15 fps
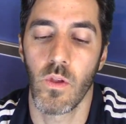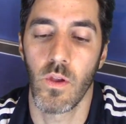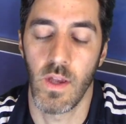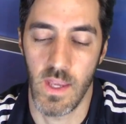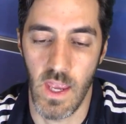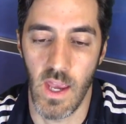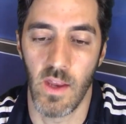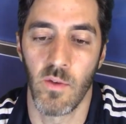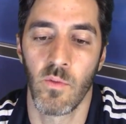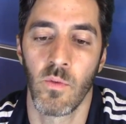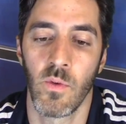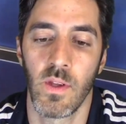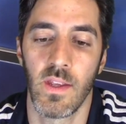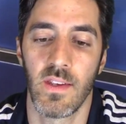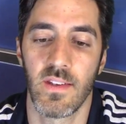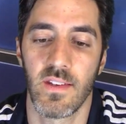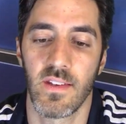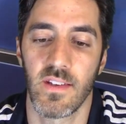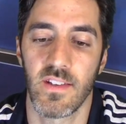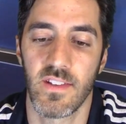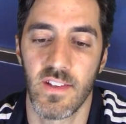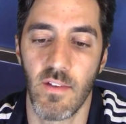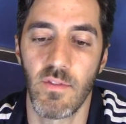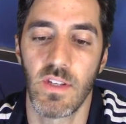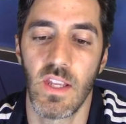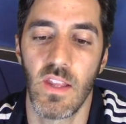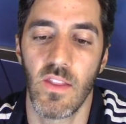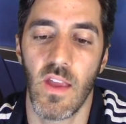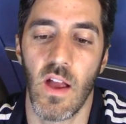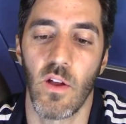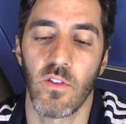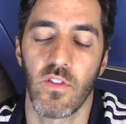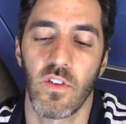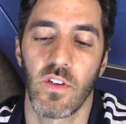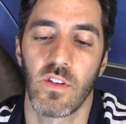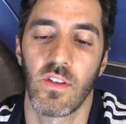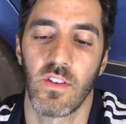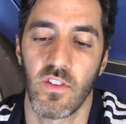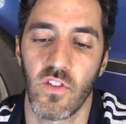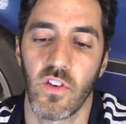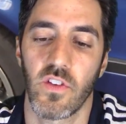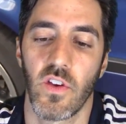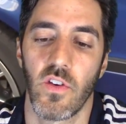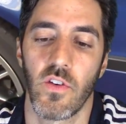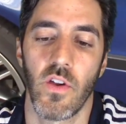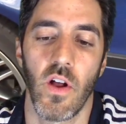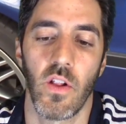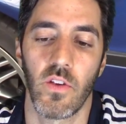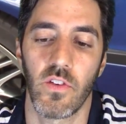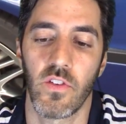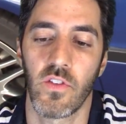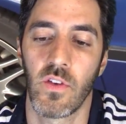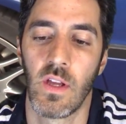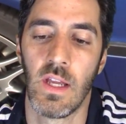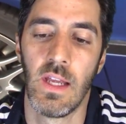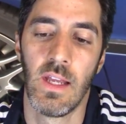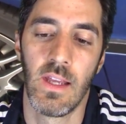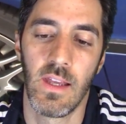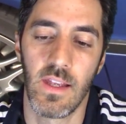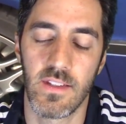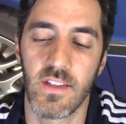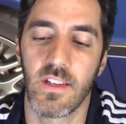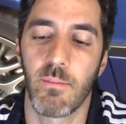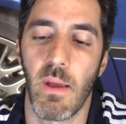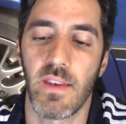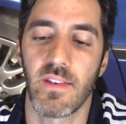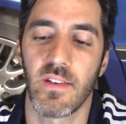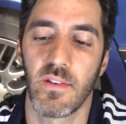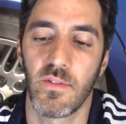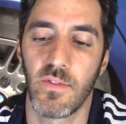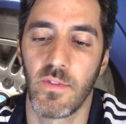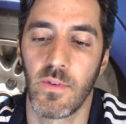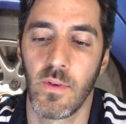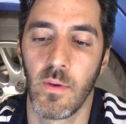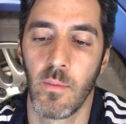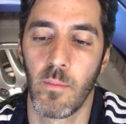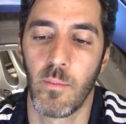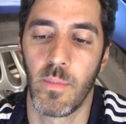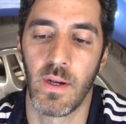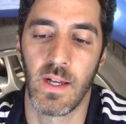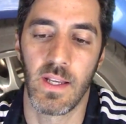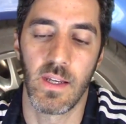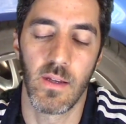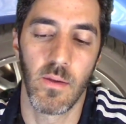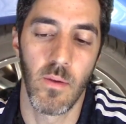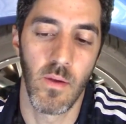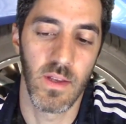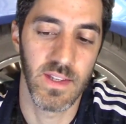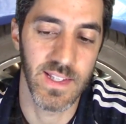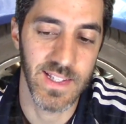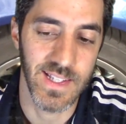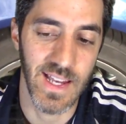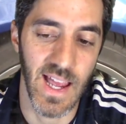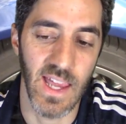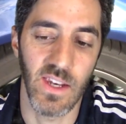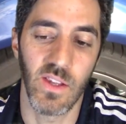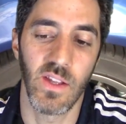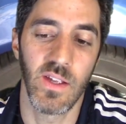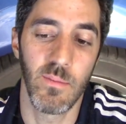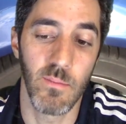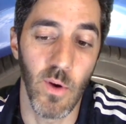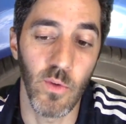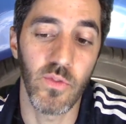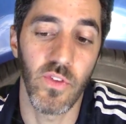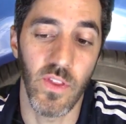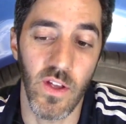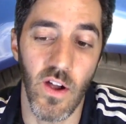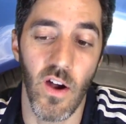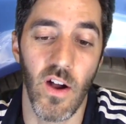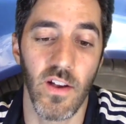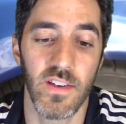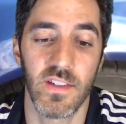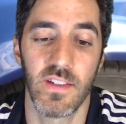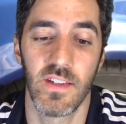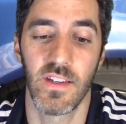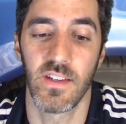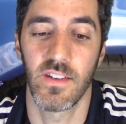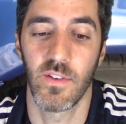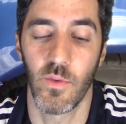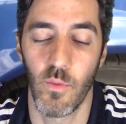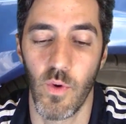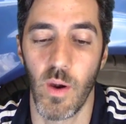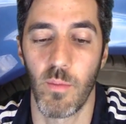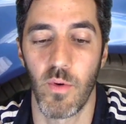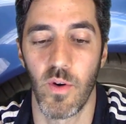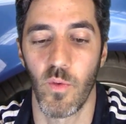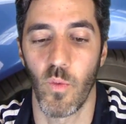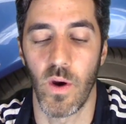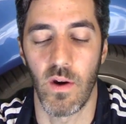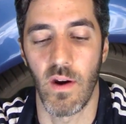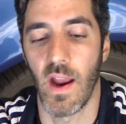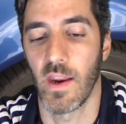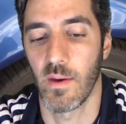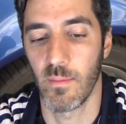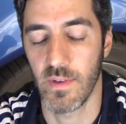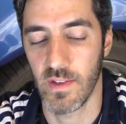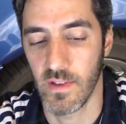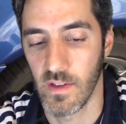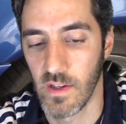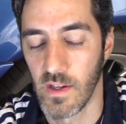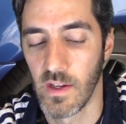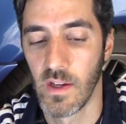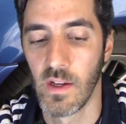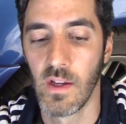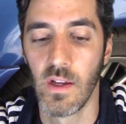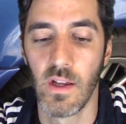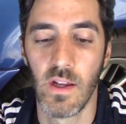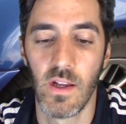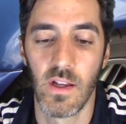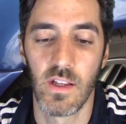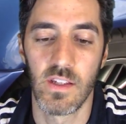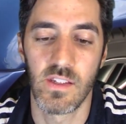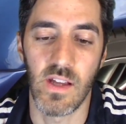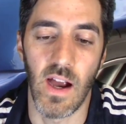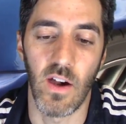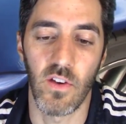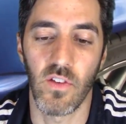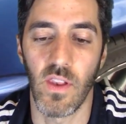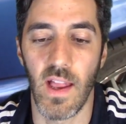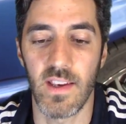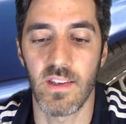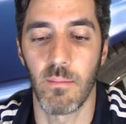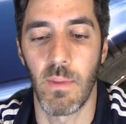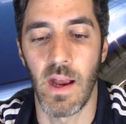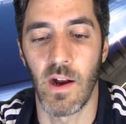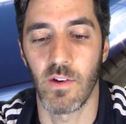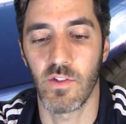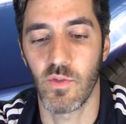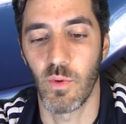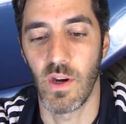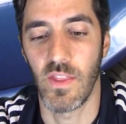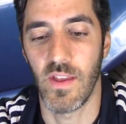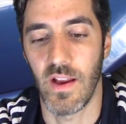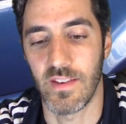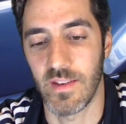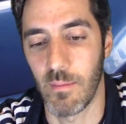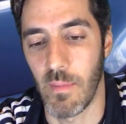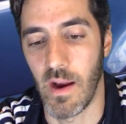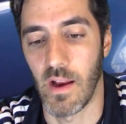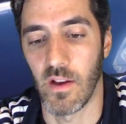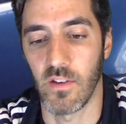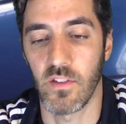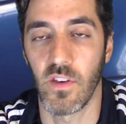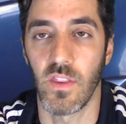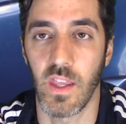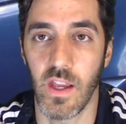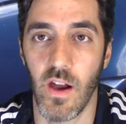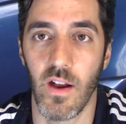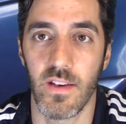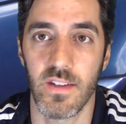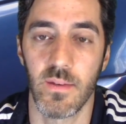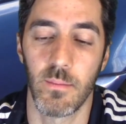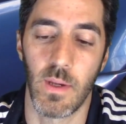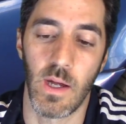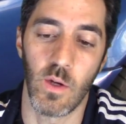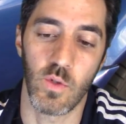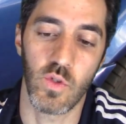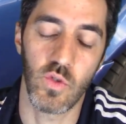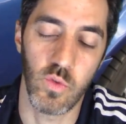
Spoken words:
again, is $17,600. It's expensive, but sadly, most of the cost is rubber and wear items. Tires last about 20,000 miles and they cost about